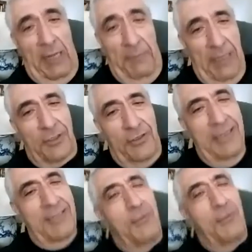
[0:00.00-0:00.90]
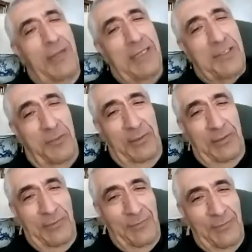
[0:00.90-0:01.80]
I mean, no I kidding. no,
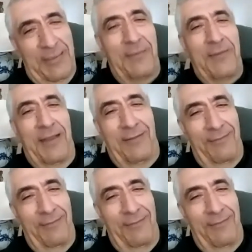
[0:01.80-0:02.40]
Evi- uh,